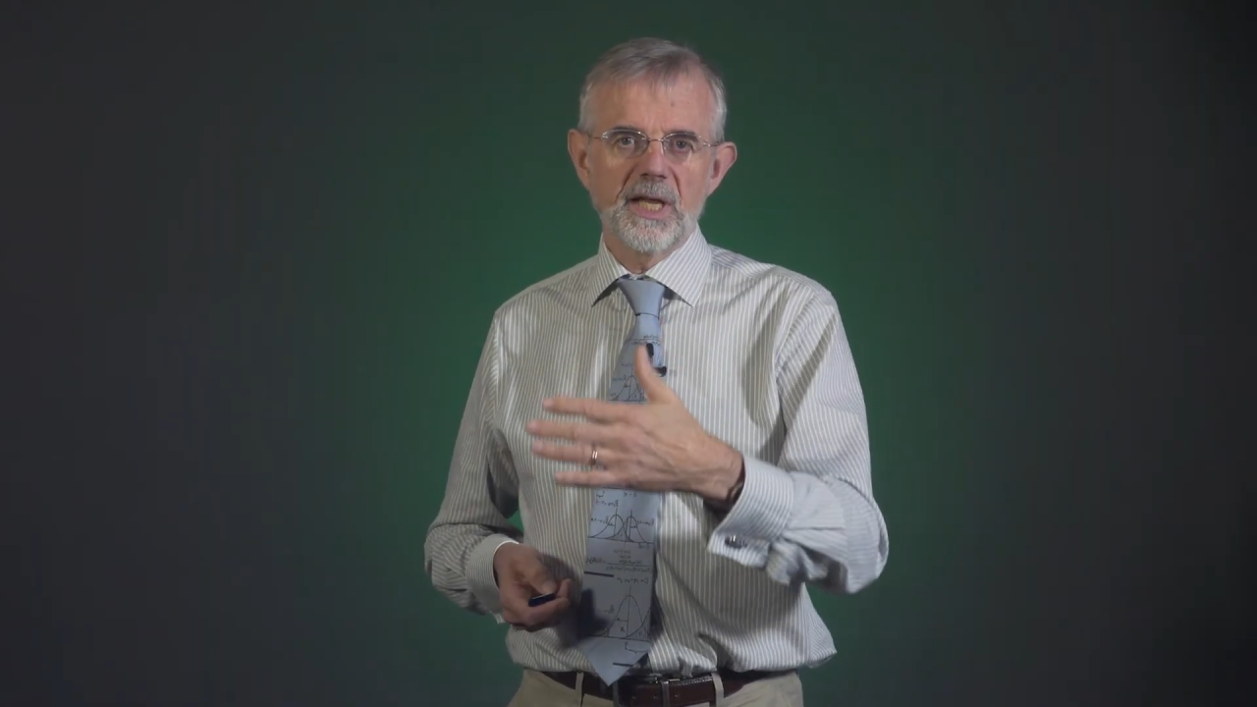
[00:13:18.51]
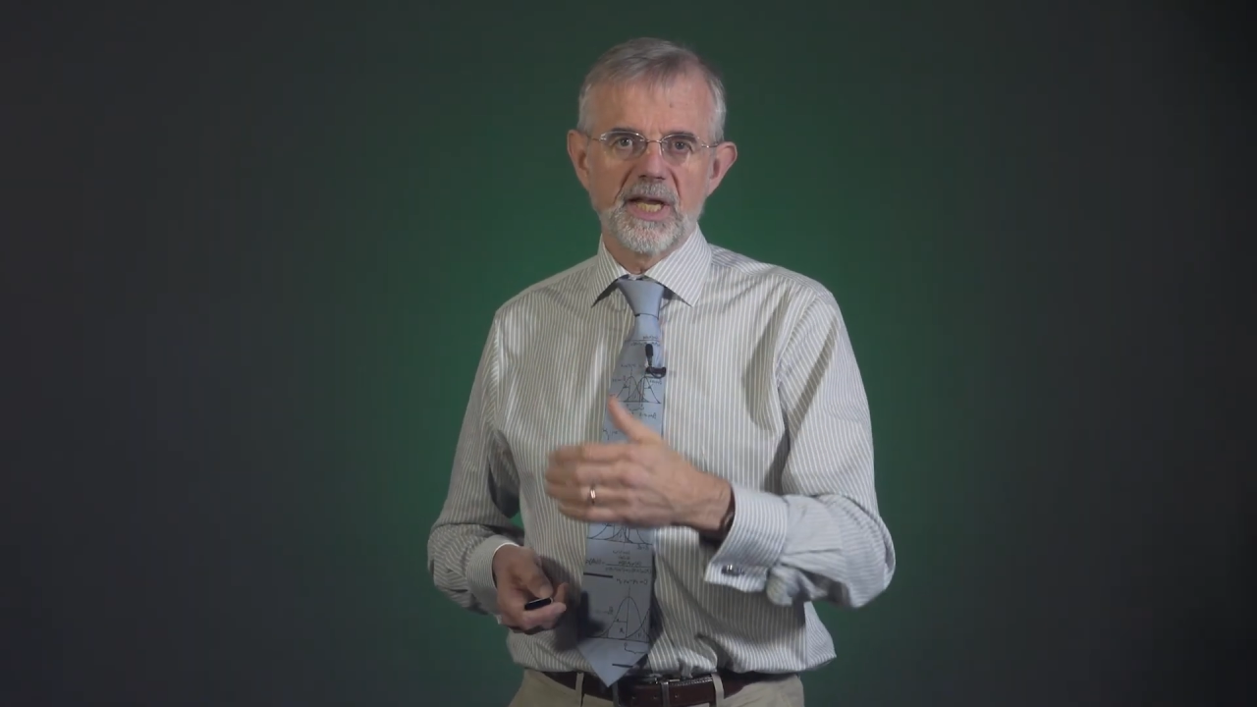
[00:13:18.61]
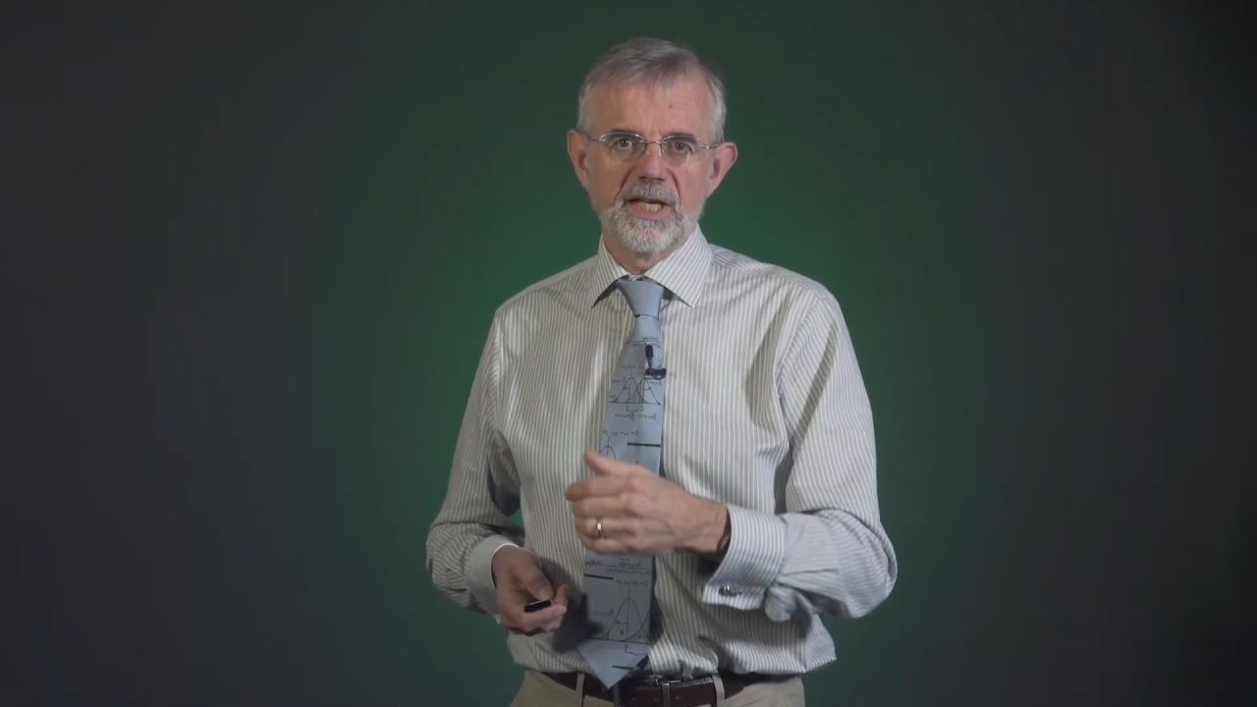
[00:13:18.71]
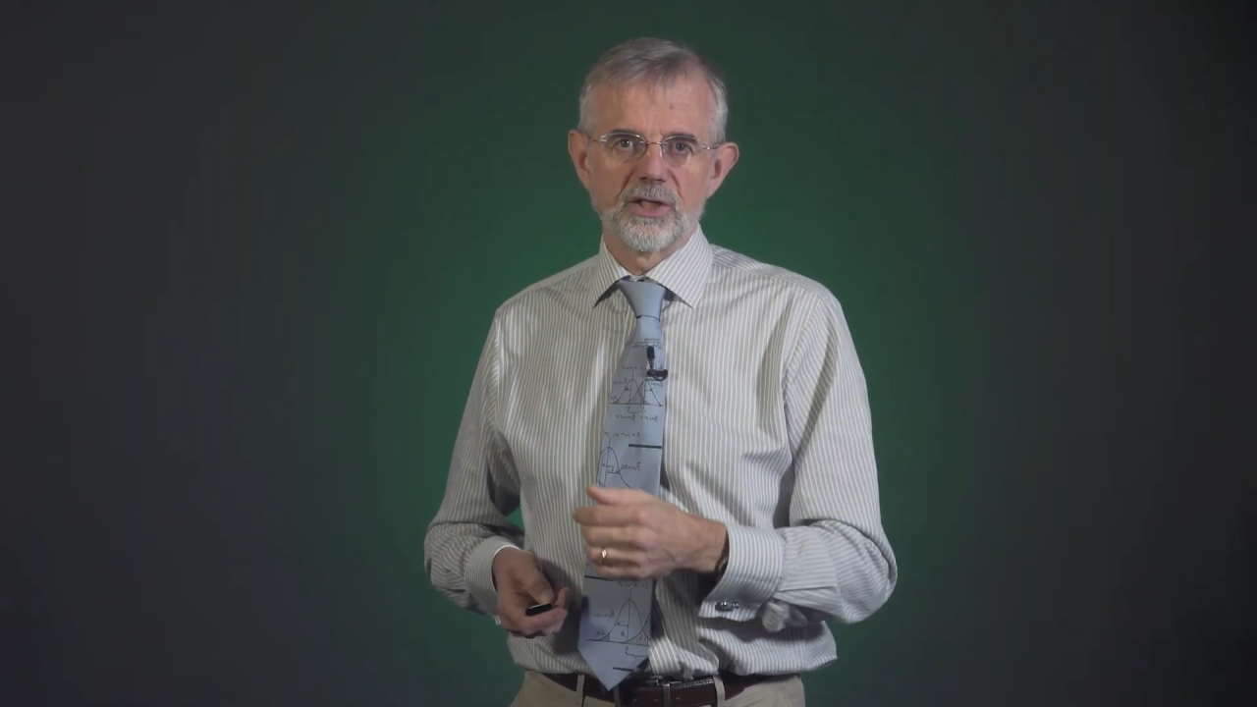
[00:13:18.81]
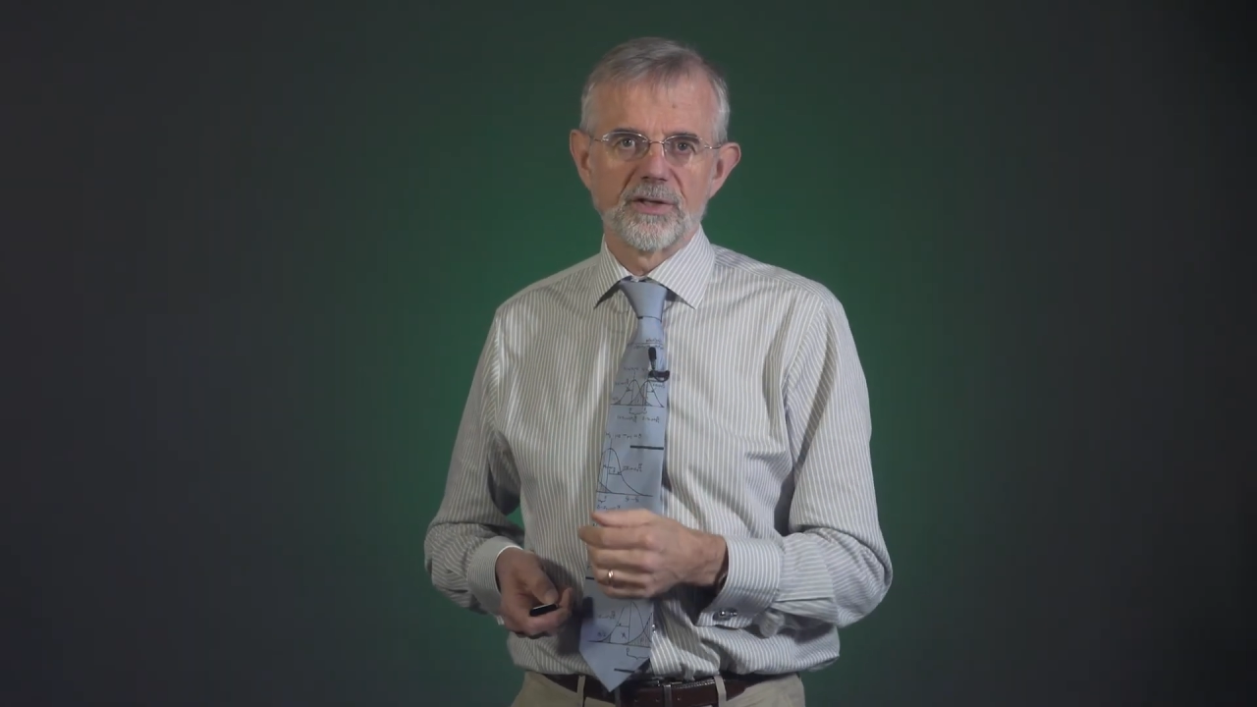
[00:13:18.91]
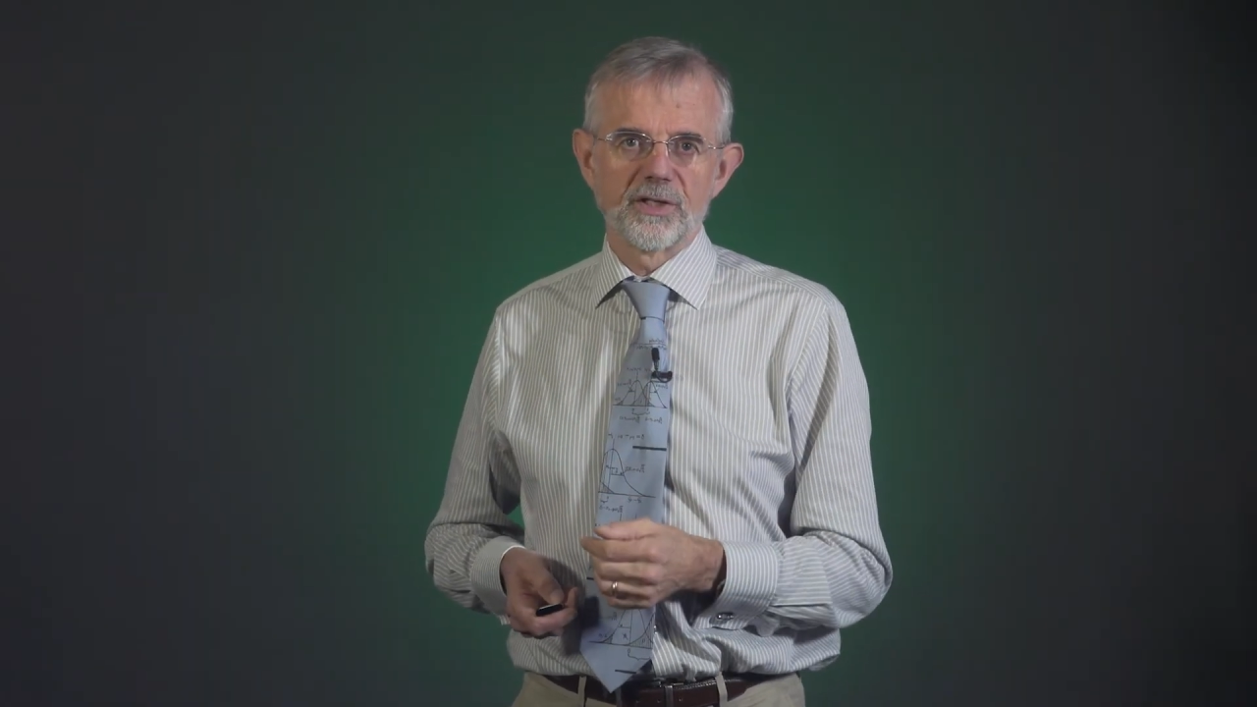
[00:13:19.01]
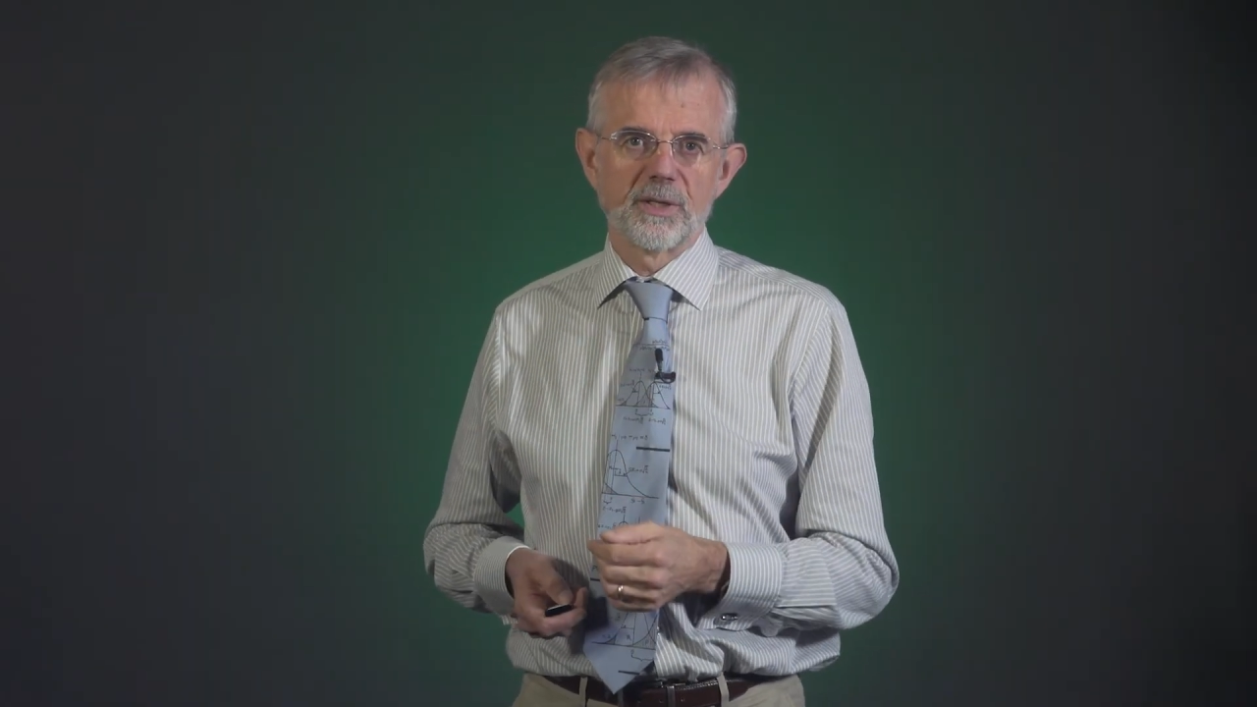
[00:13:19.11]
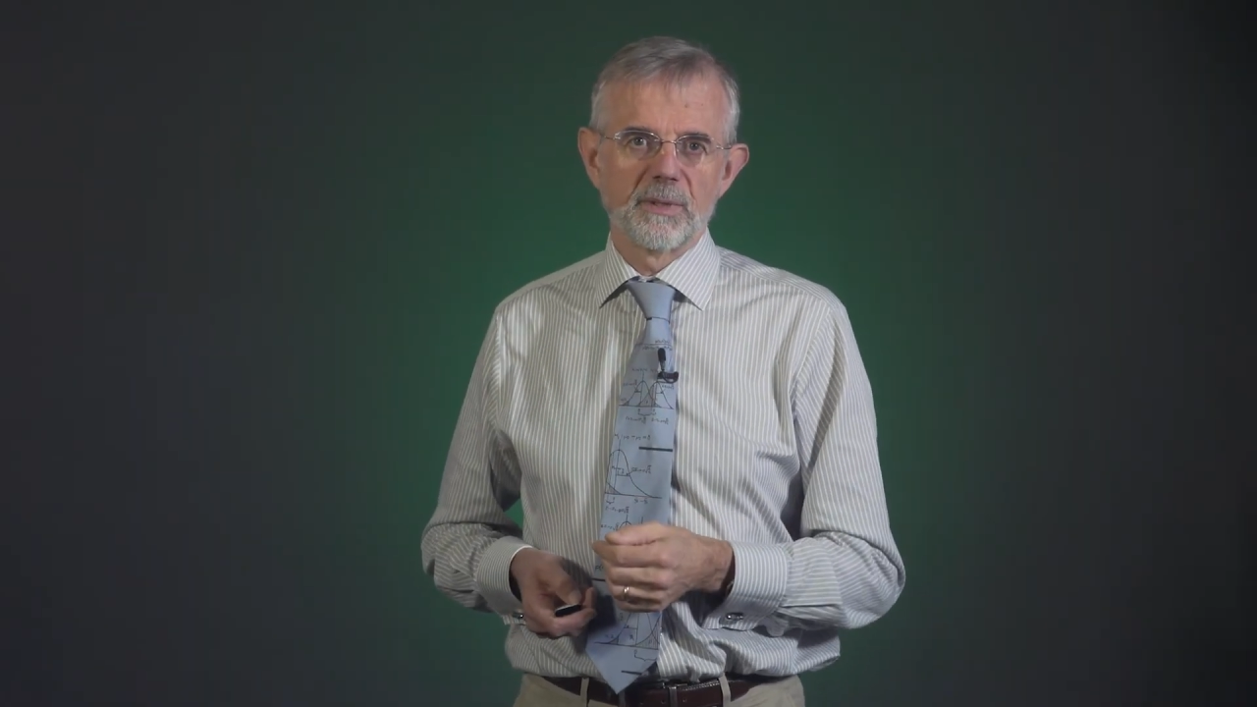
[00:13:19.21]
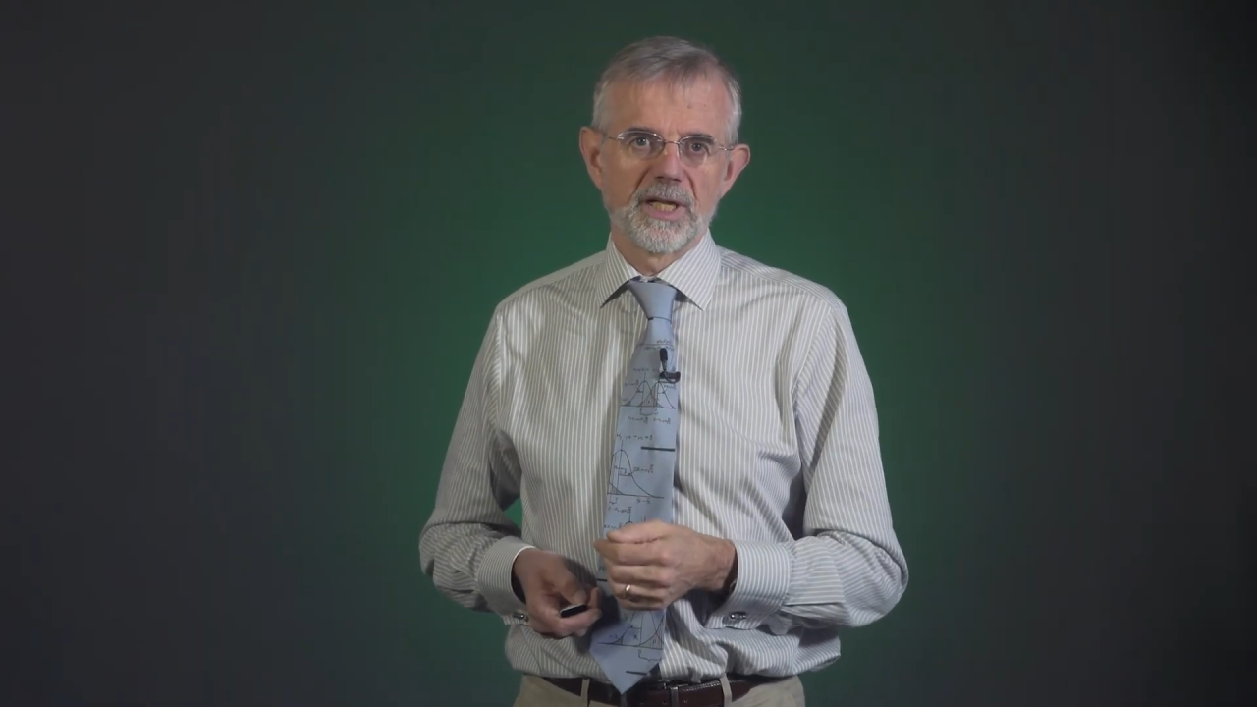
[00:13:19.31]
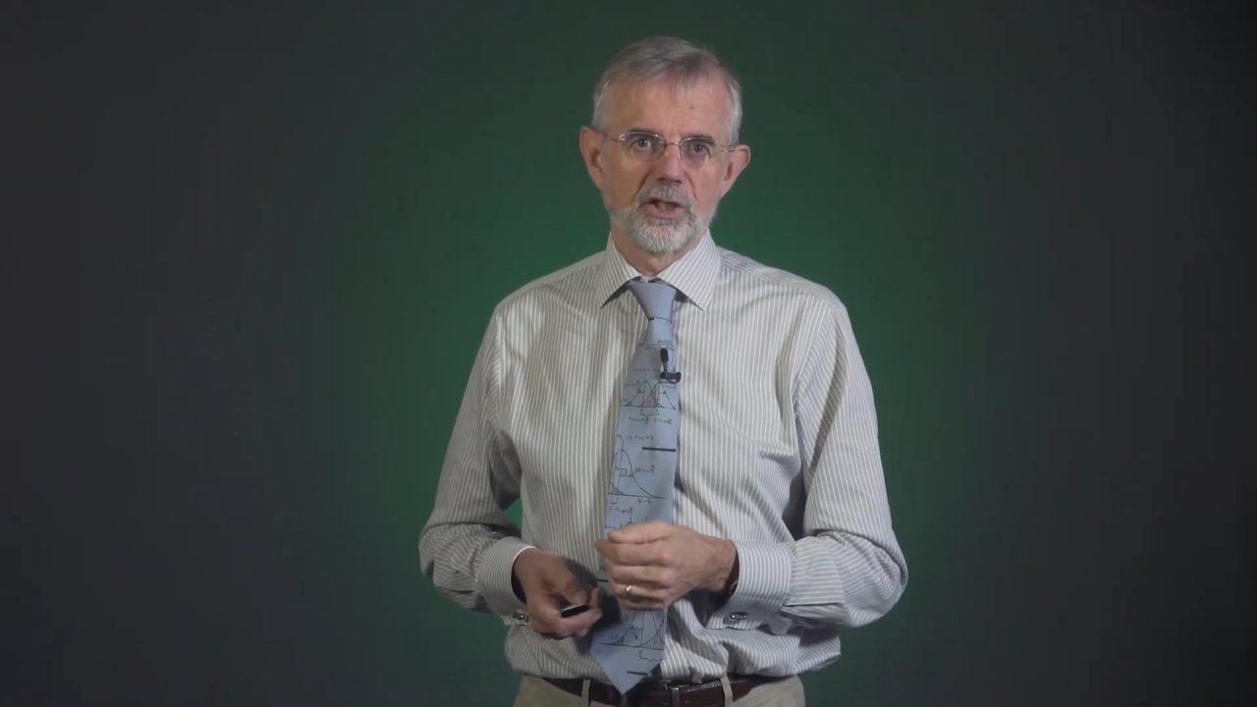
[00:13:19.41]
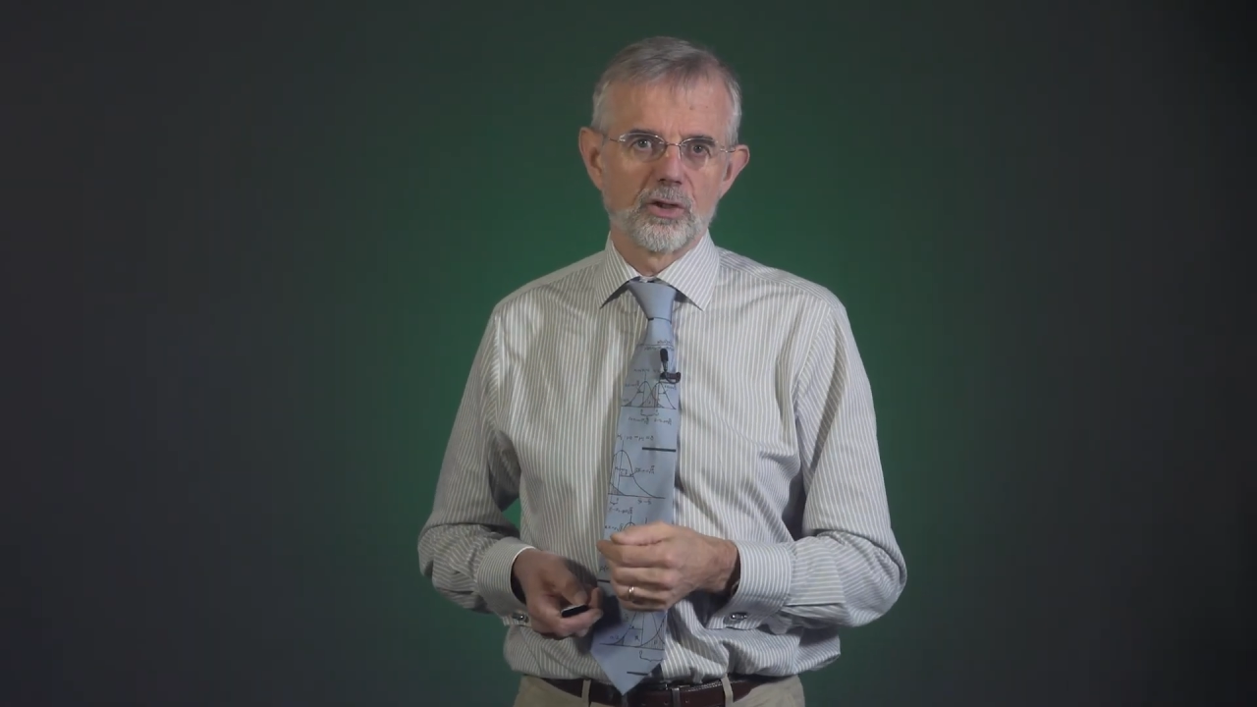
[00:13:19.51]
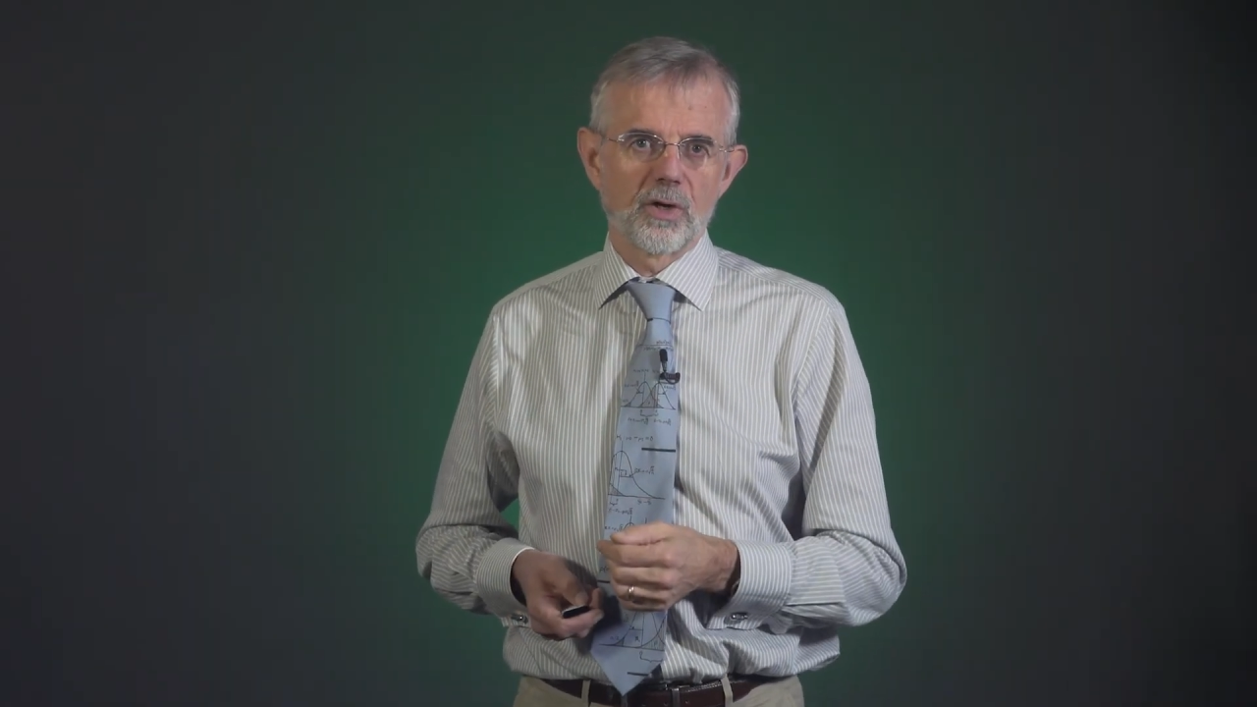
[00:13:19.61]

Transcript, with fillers: in each of the simulated